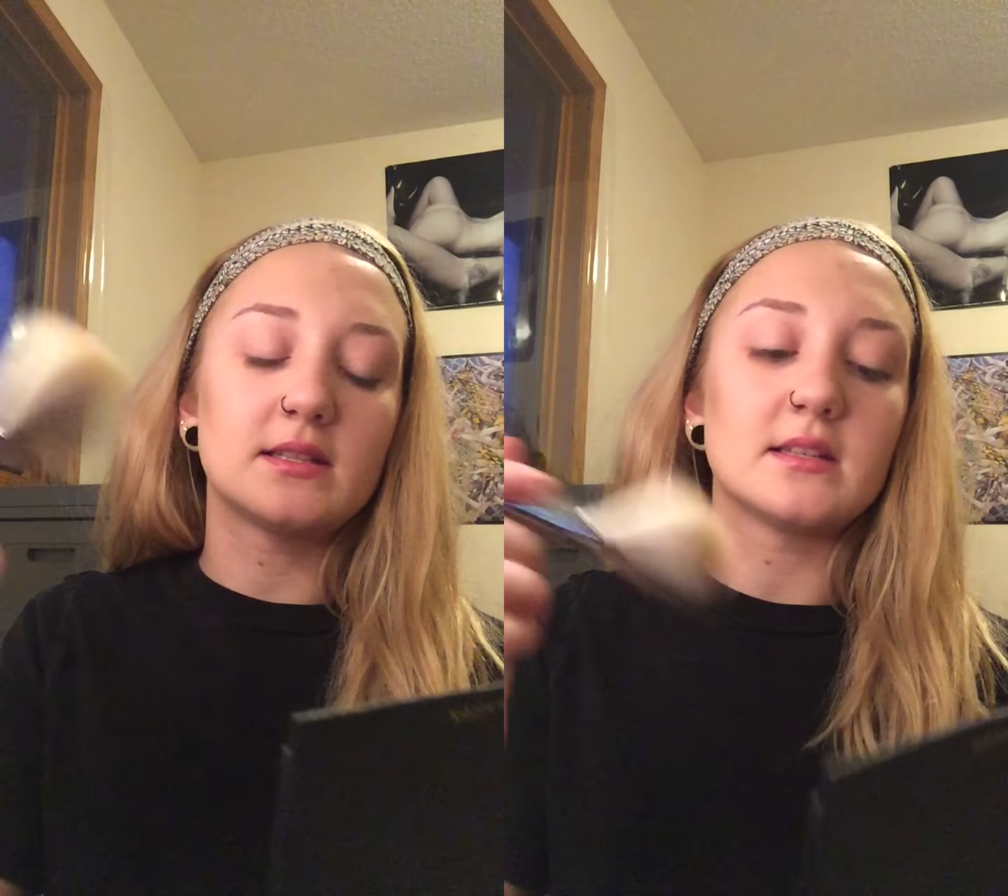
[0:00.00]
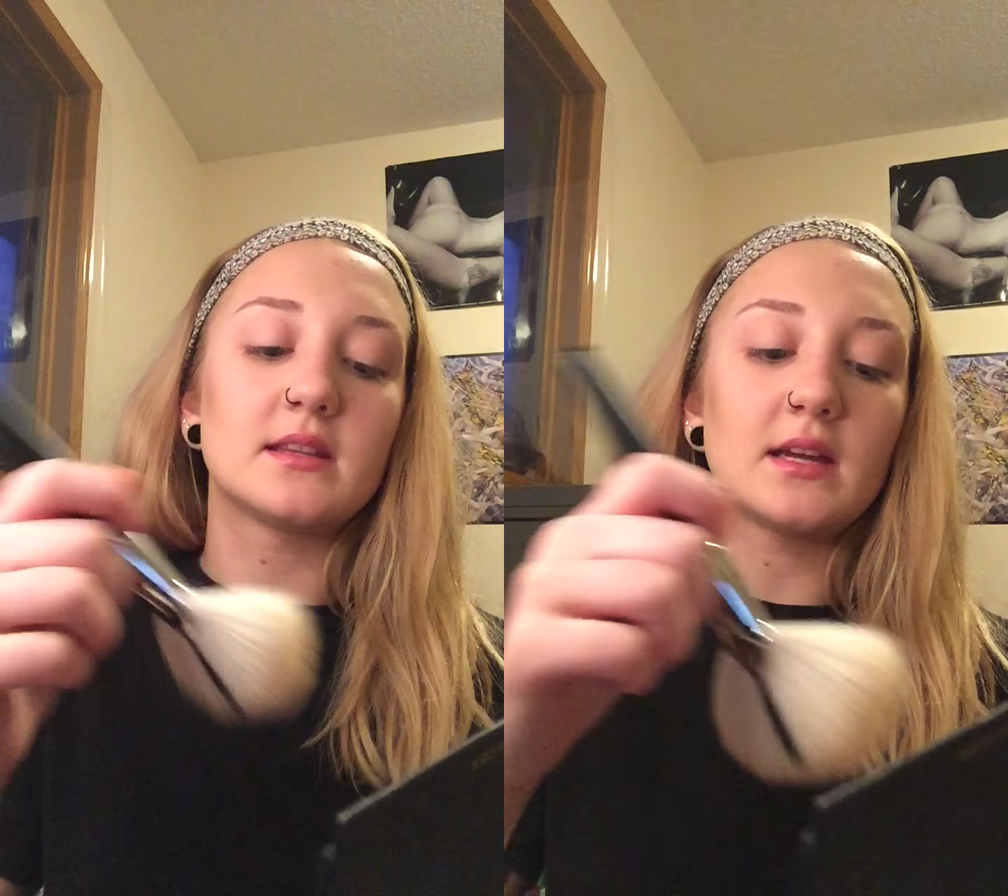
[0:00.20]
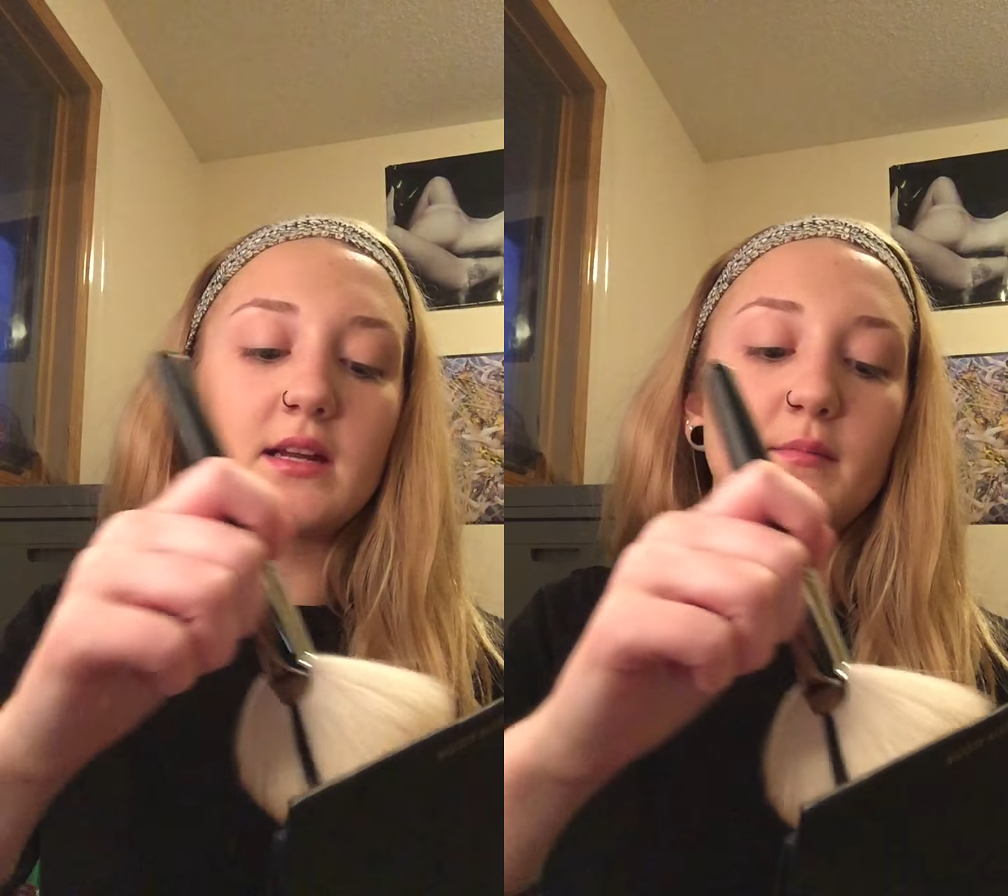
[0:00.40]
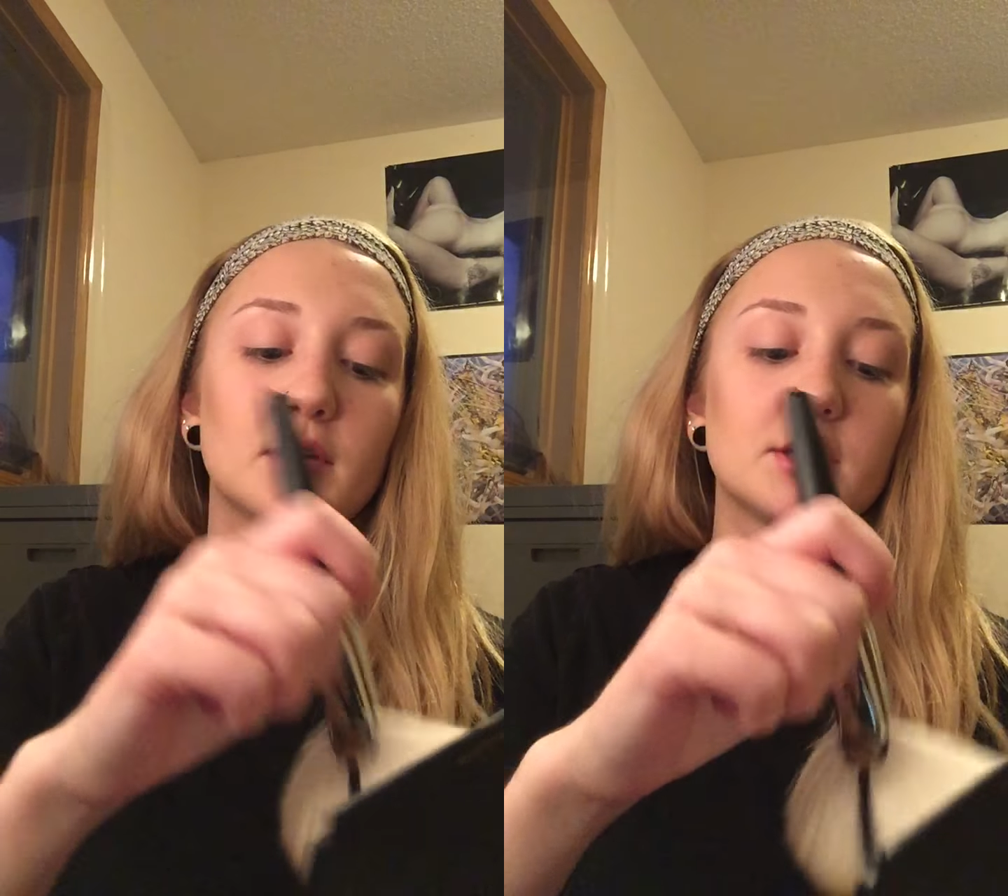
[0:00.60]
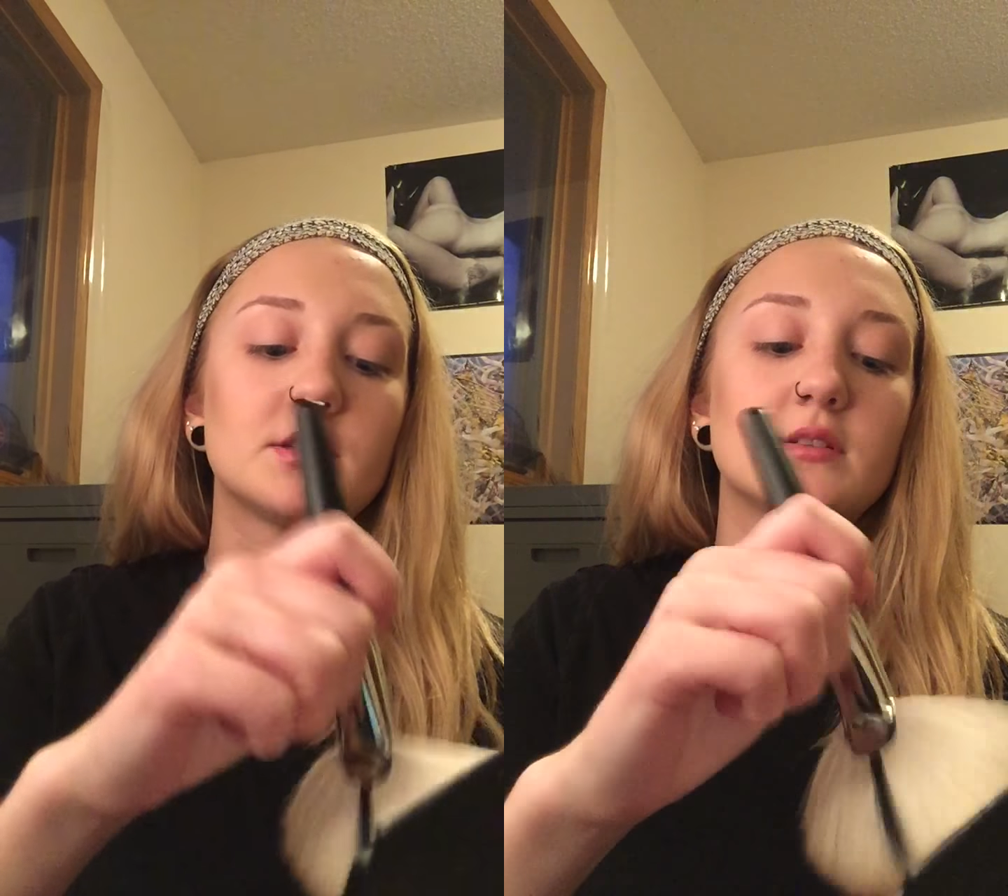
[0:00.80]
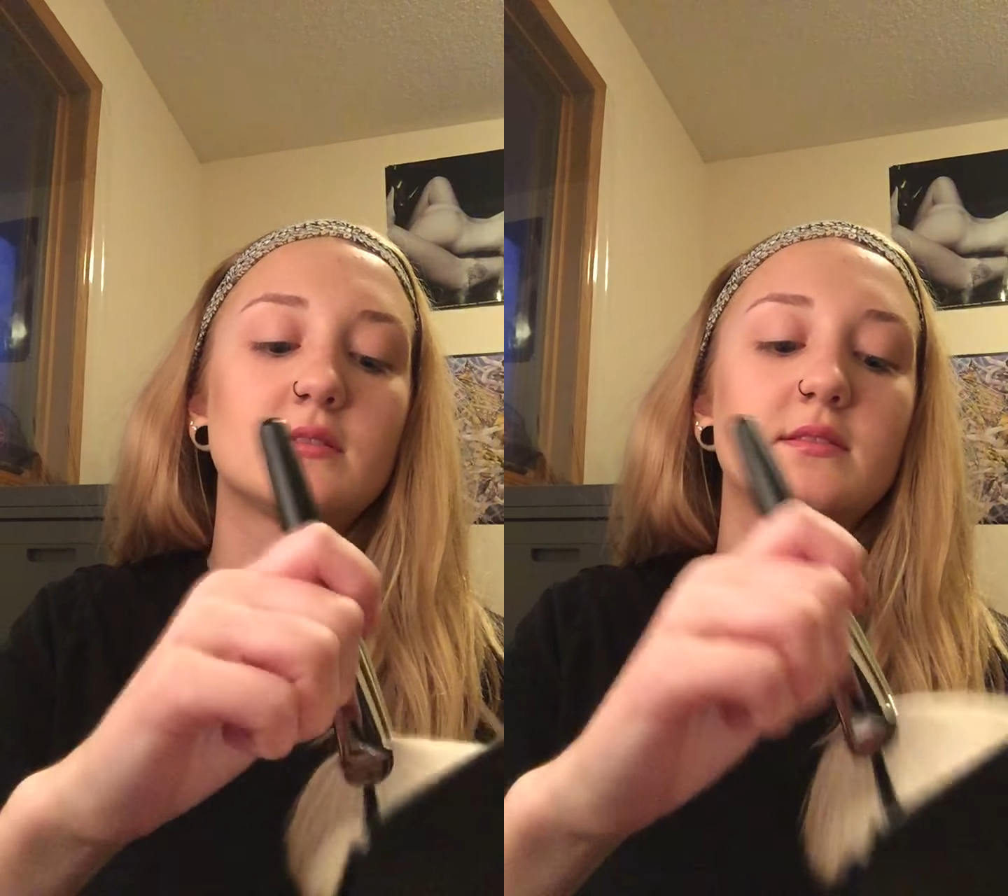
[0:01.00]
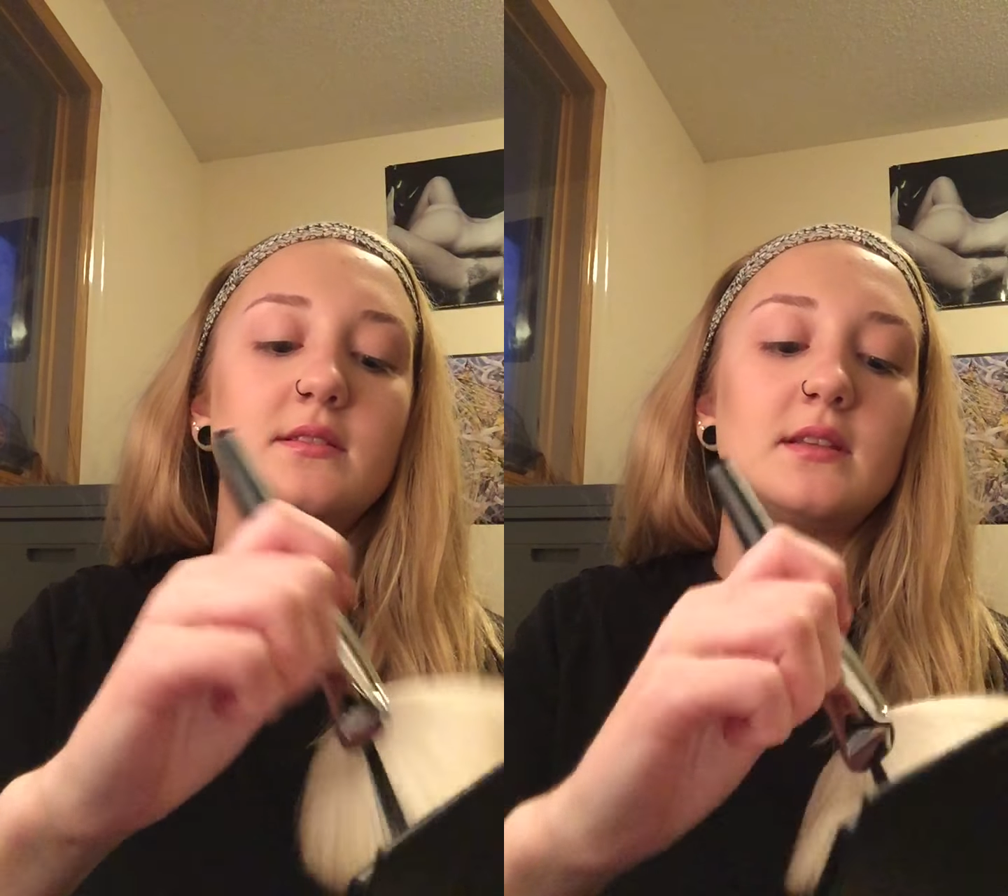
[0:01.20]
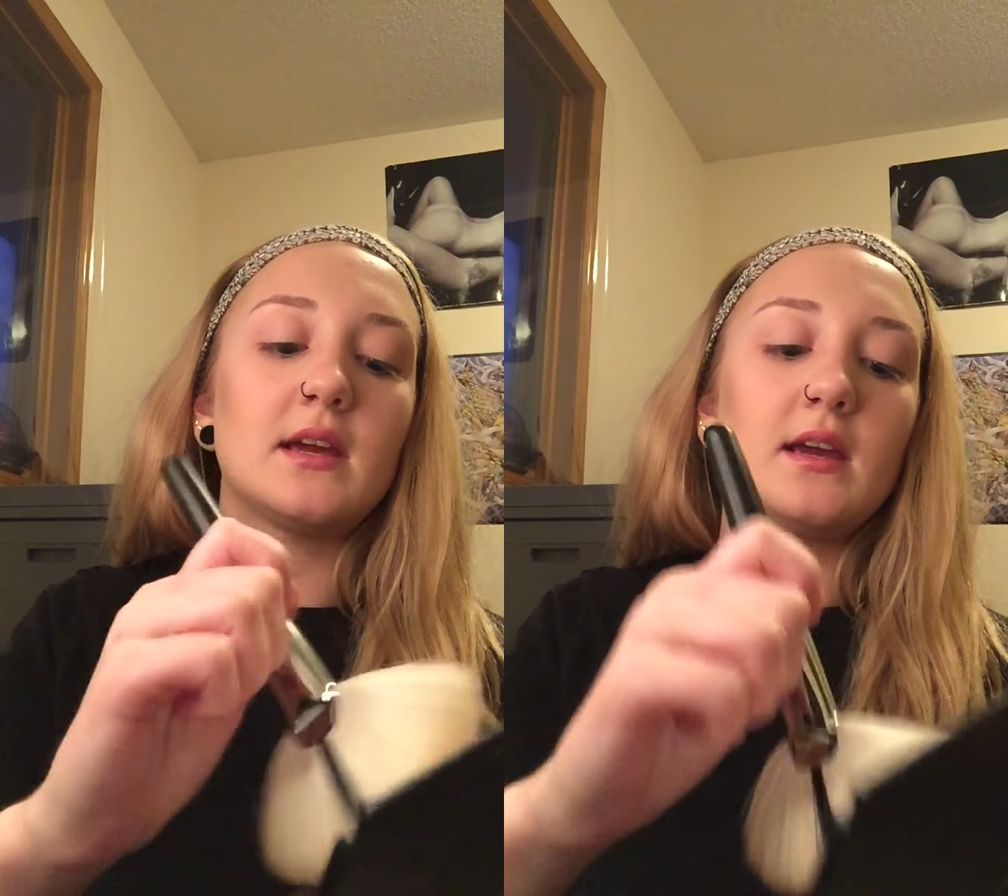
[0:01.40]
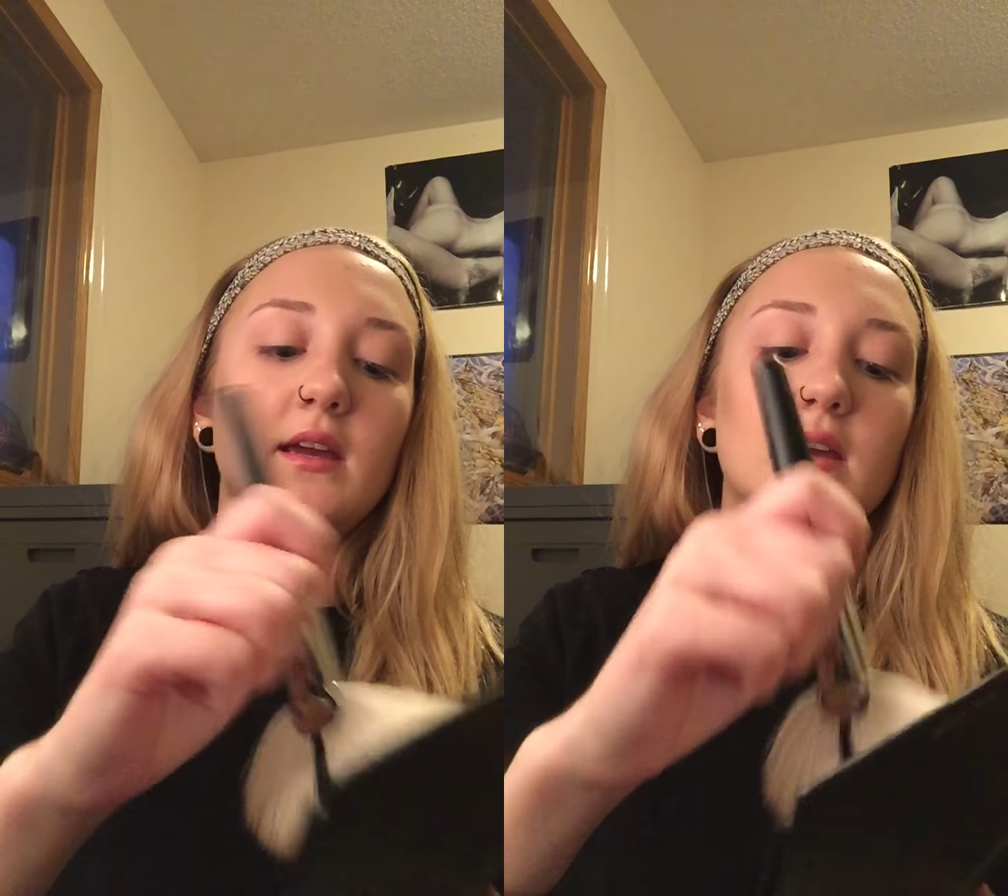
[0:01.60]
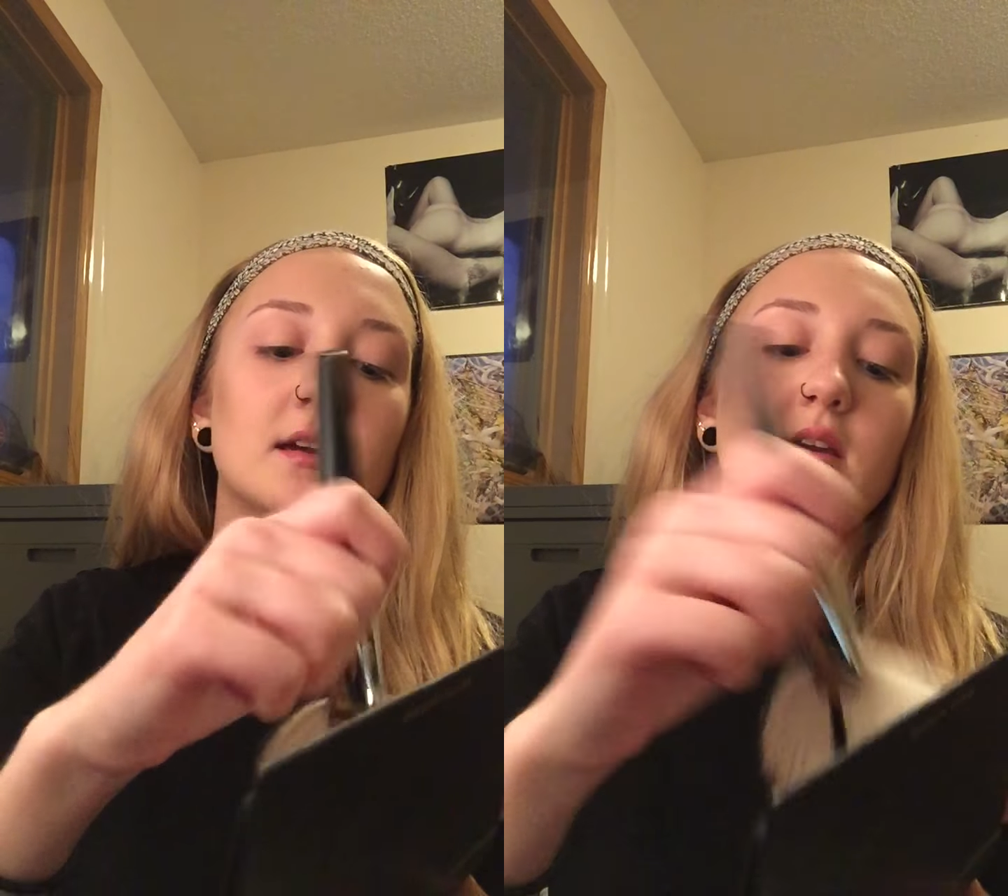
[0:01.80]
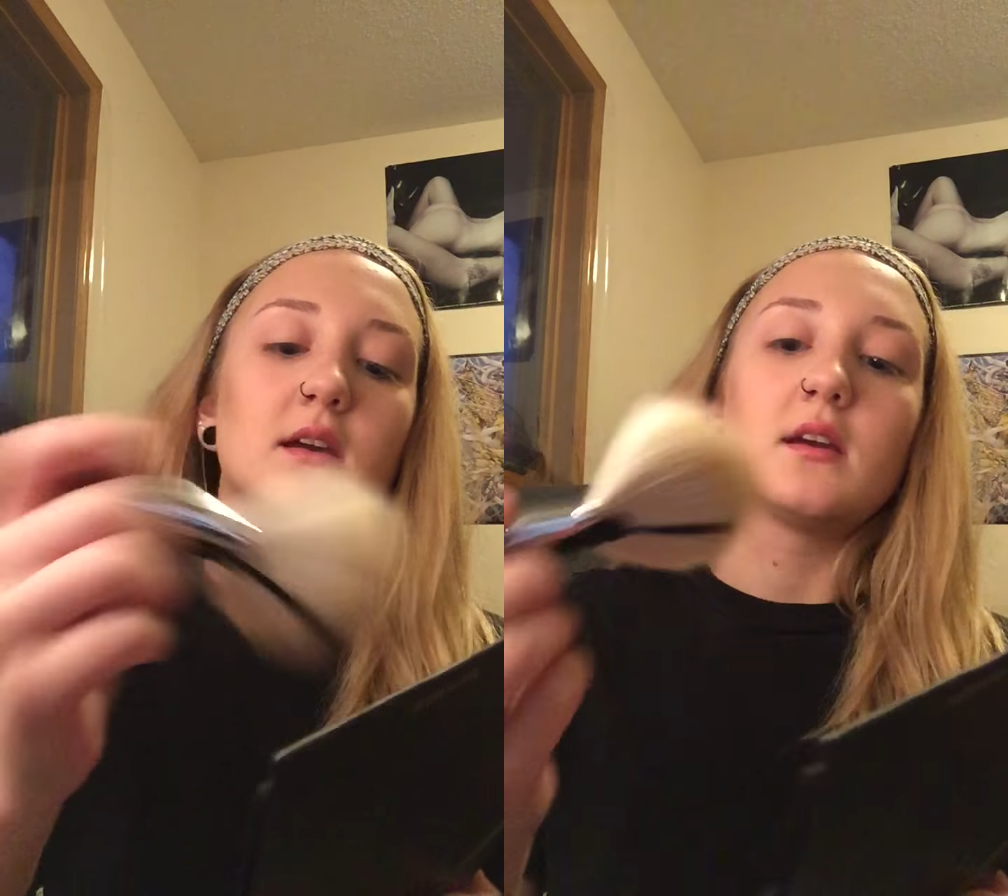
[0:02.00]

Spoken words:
synthetic brushes, they